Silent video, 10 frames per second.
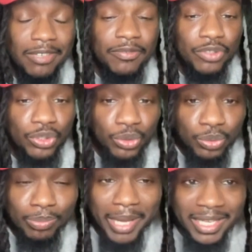of
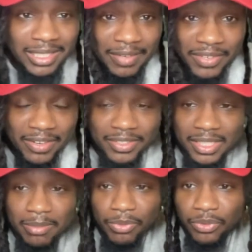new badges I've never
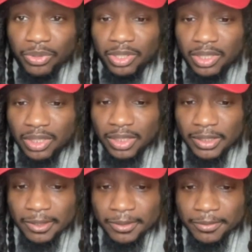seen before.
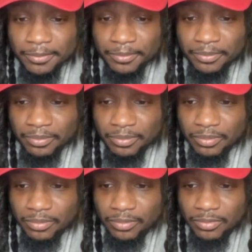And physical